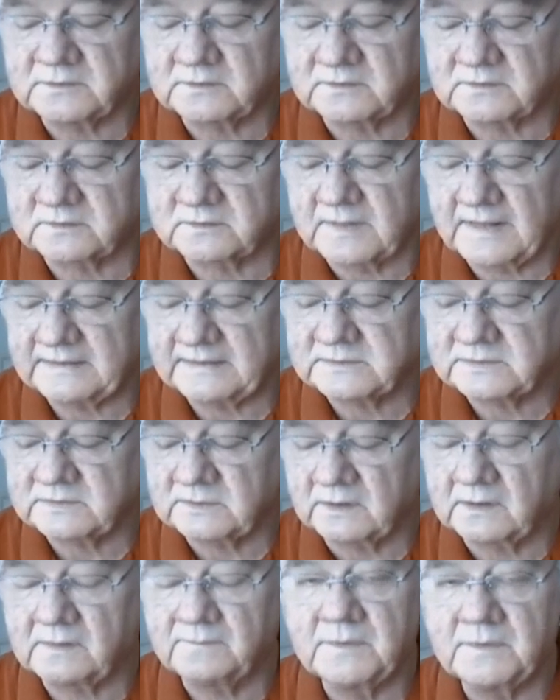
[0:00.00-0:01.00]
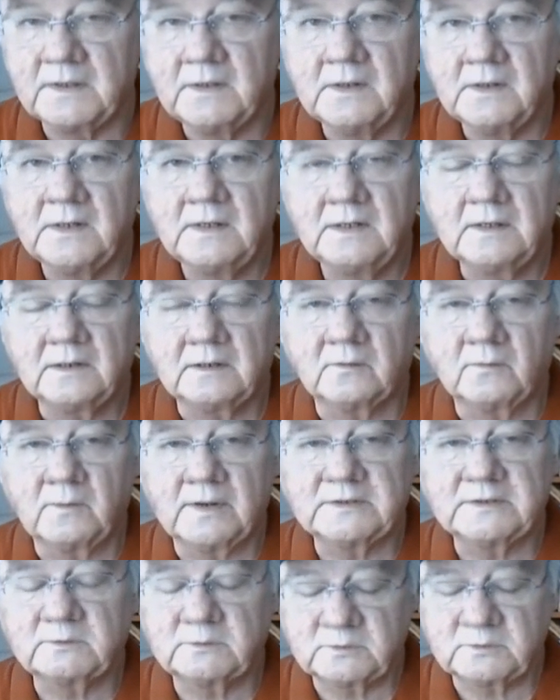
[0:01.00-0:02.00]
in his last start, in a
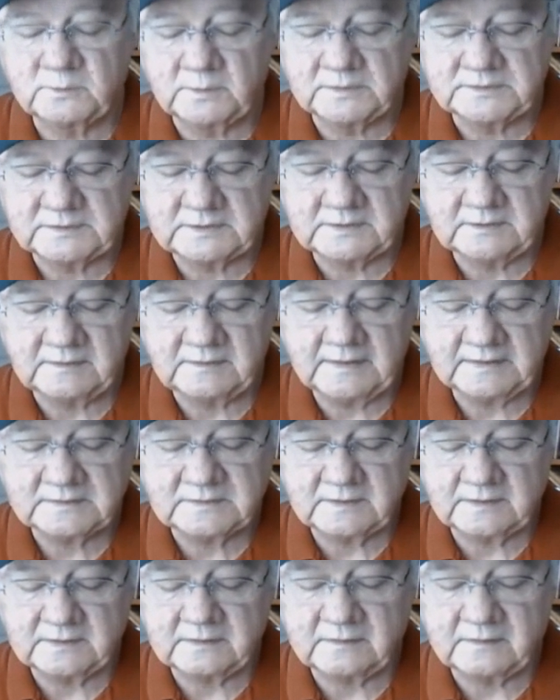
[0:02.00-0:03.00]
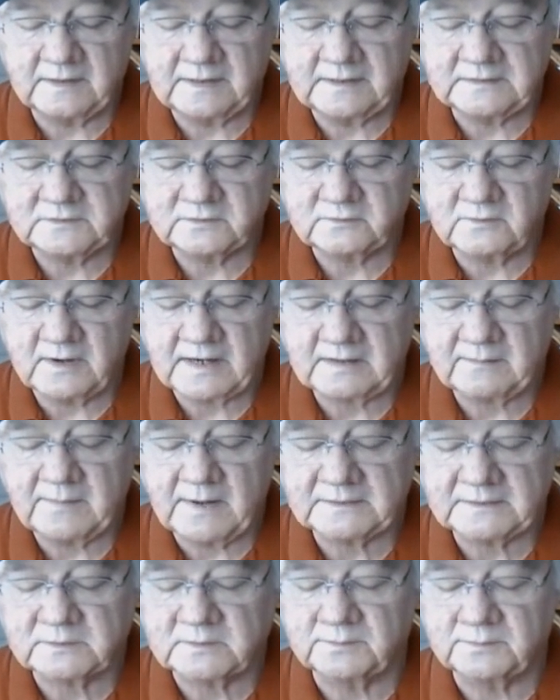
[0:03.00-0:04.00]
race which was contested at today's
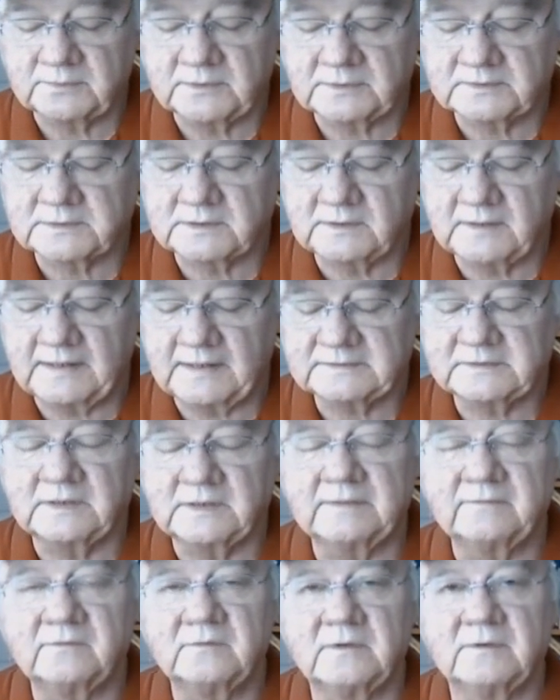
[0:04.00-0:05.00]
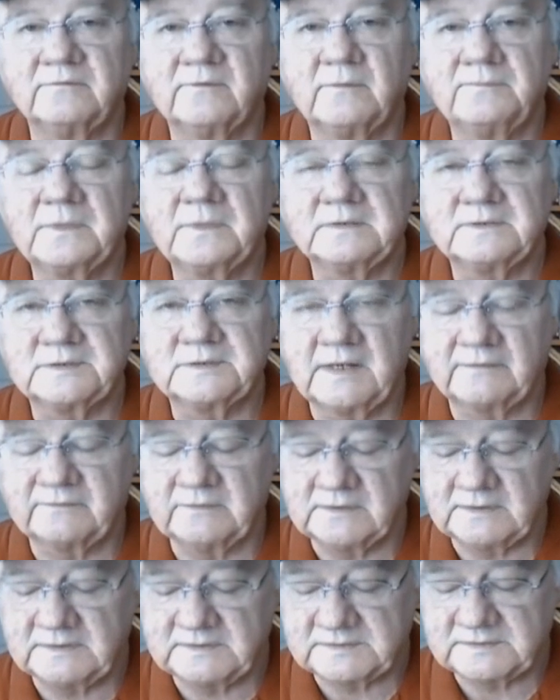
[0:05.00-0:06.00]
Trackmaster Plus class level of
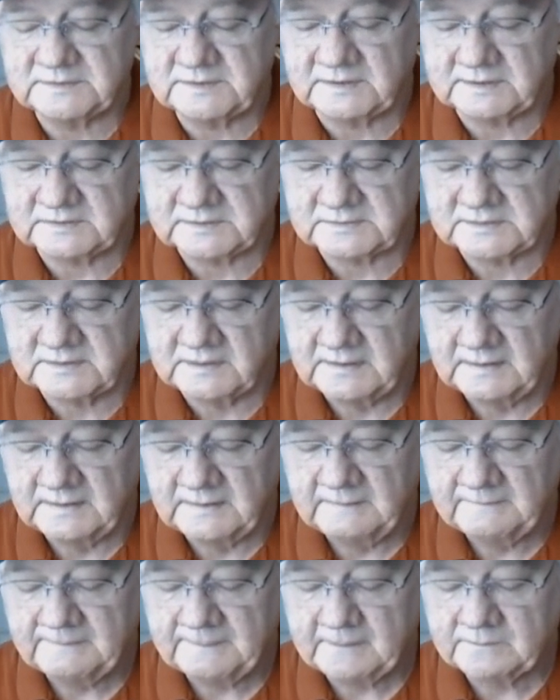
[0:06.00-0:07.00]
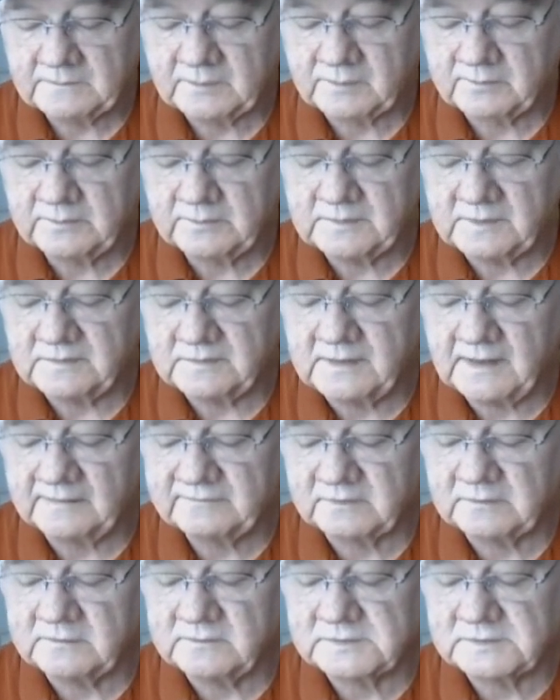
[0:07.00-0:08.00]
76. Number 3, The
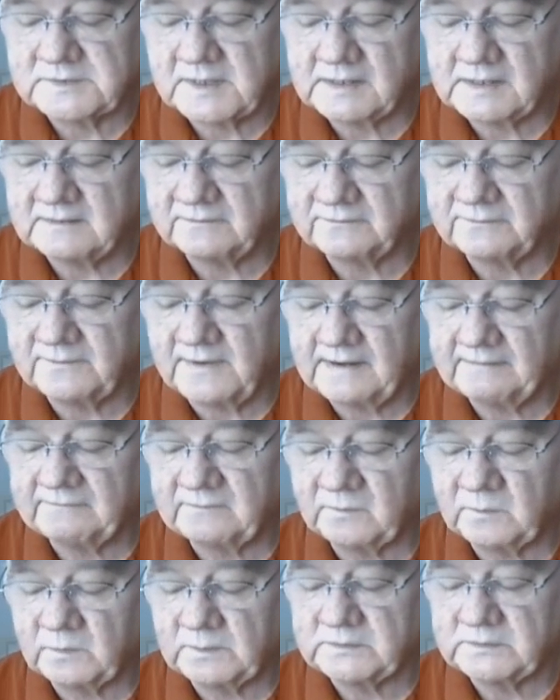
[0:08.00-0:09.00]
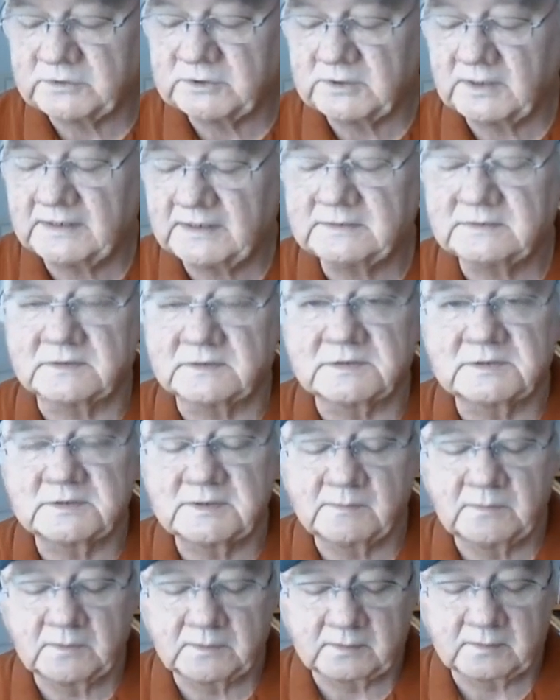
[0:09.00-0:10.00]
Devil You Say, a 5-to-1 shot, is a
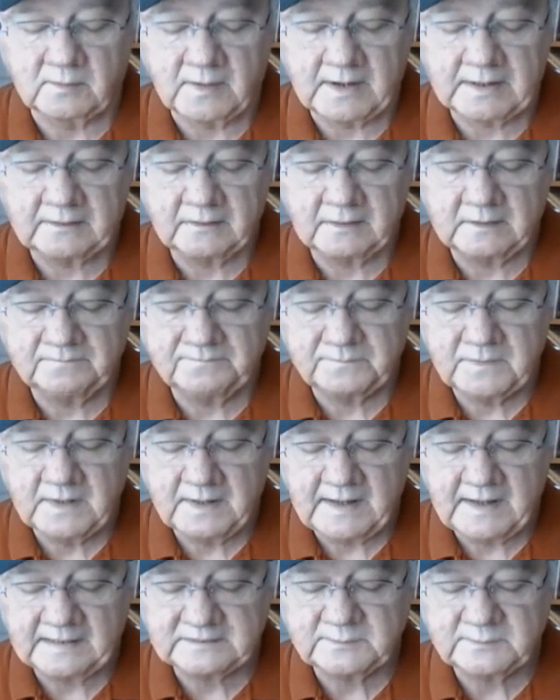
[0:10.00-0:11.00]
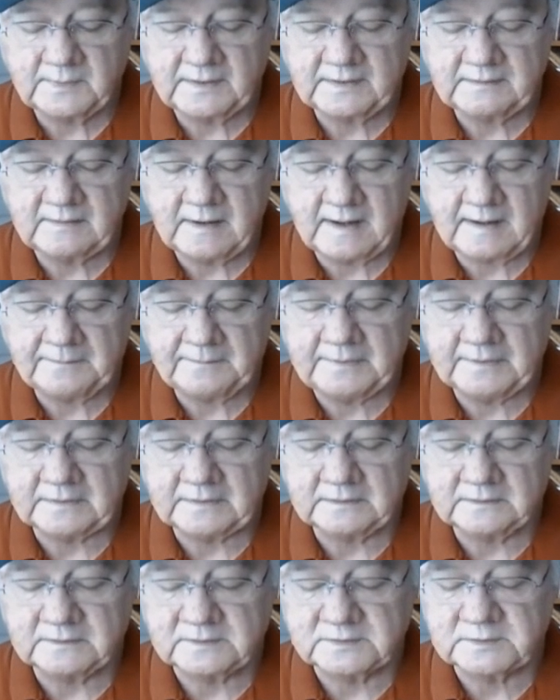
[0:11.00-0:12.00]
similar record as my top pick
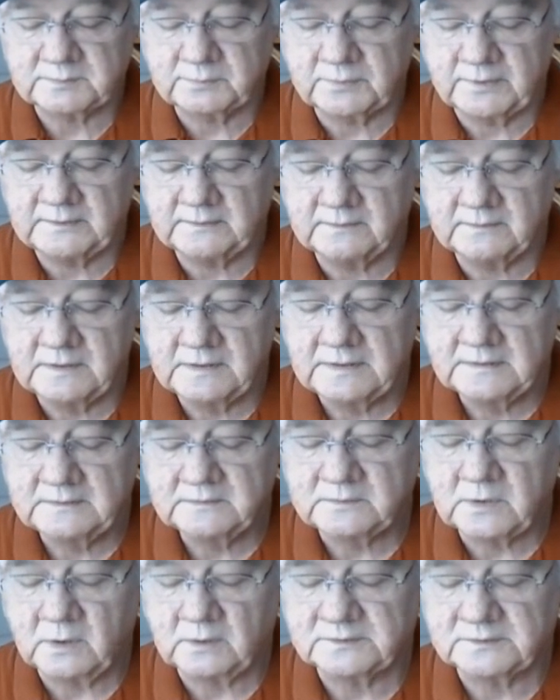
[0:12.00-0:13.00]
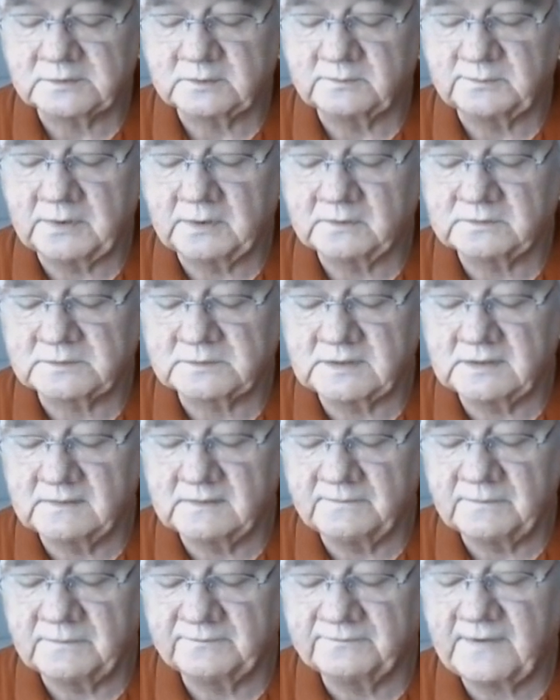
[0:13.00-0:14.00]
in the sprint. It's also posted
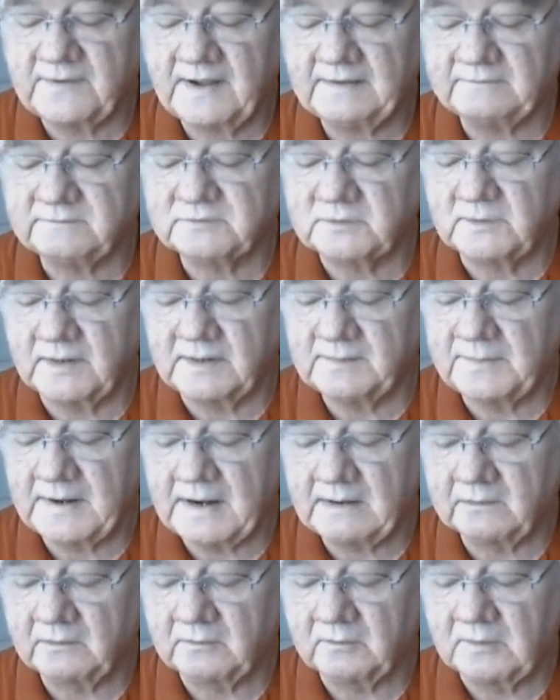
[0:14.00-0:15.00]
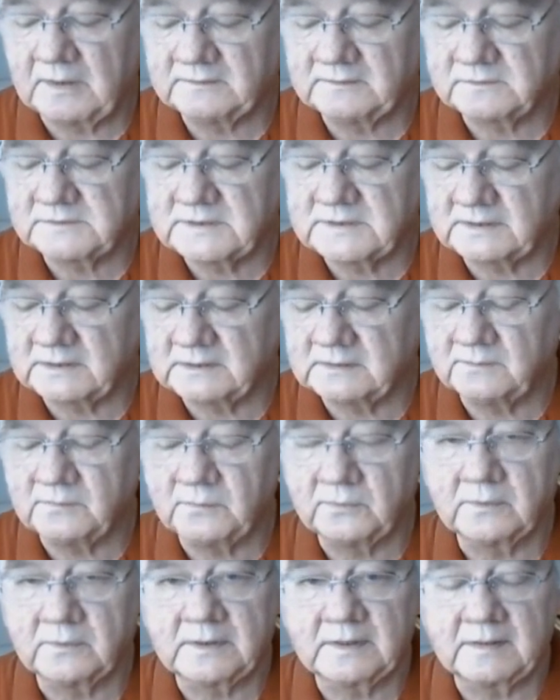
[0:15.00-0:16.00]
5 straight power runs, hitting the
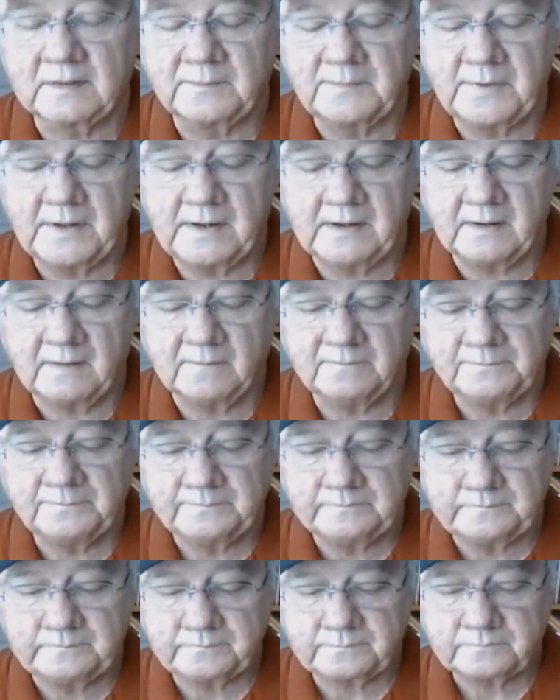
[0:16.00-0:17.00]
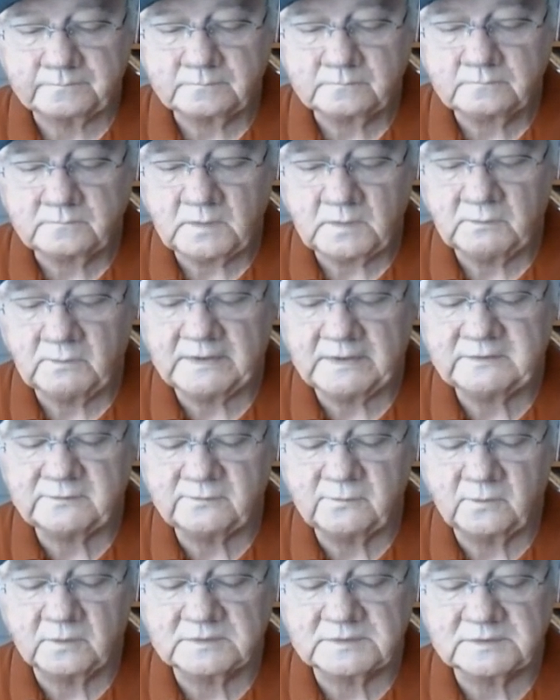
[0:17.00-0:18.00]
board in the pair. Race
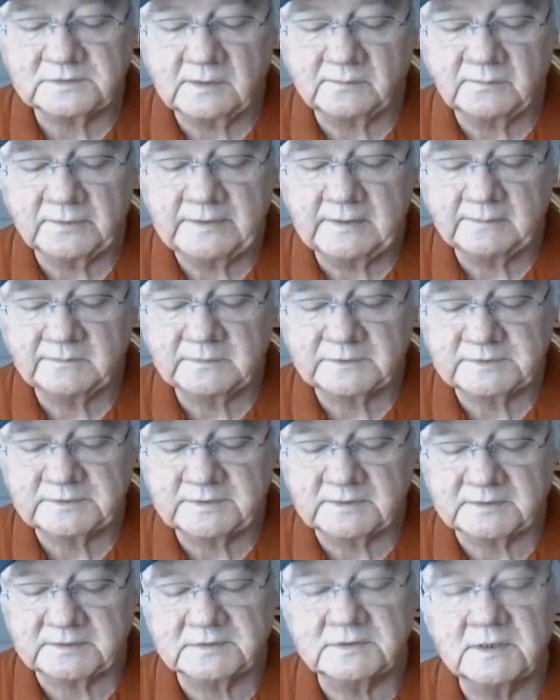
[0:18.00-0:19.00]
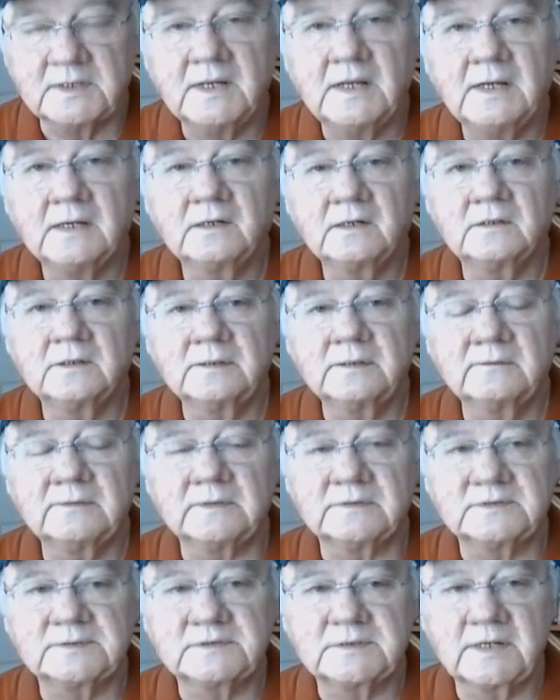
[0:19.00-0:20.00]
4 summary, number 6,
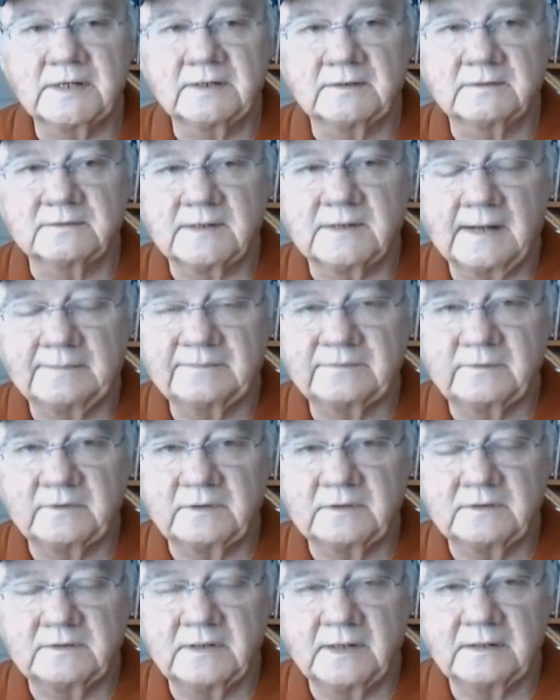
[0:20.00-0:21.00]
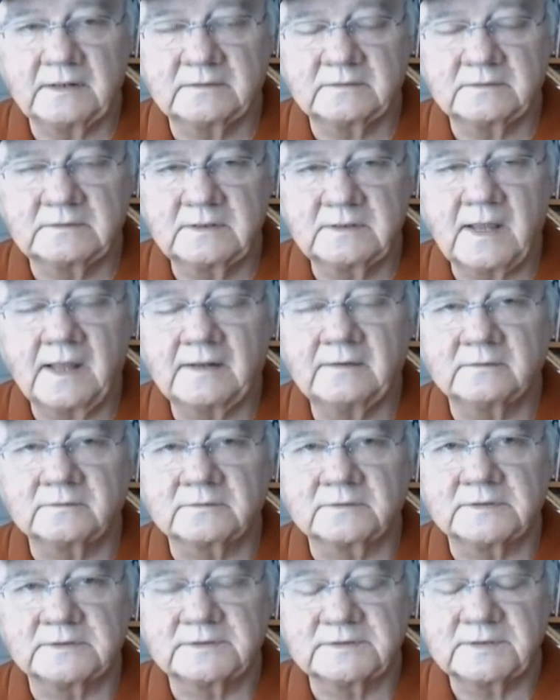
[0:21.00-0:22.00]
Clearance Sale, tops the contenders
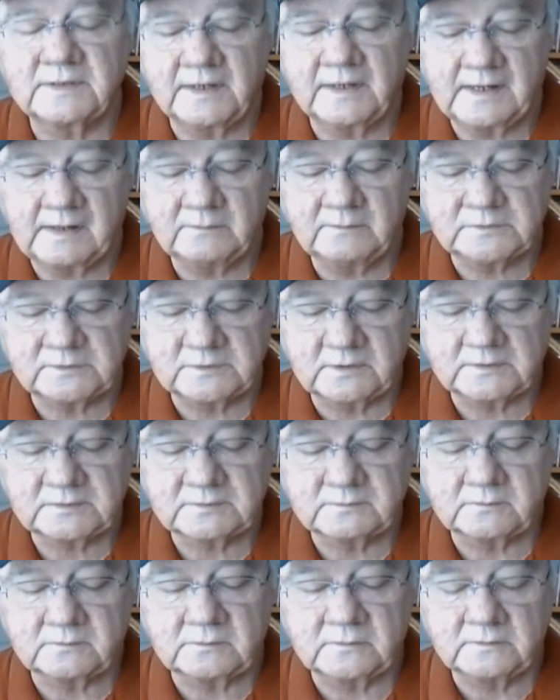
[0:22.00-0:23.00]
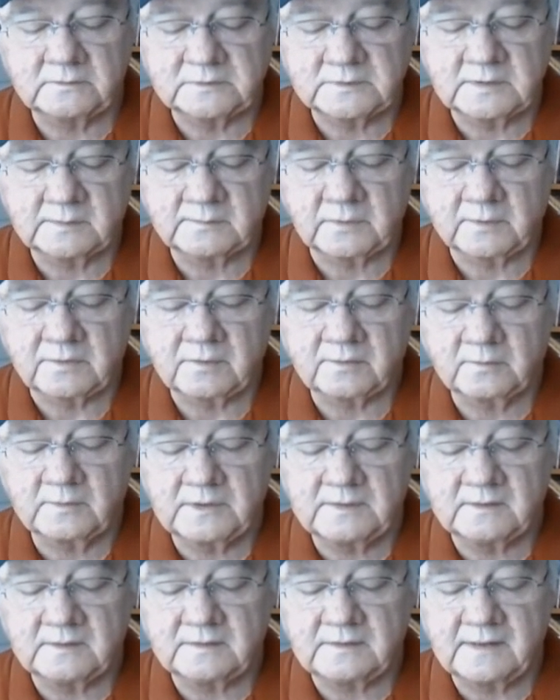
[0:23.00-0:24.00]
list today, which also includes number
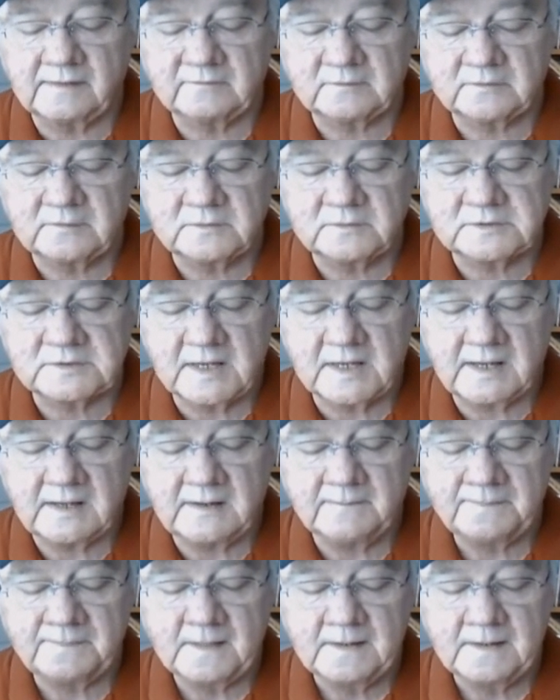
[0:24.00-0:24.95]
3, The Devil You Say,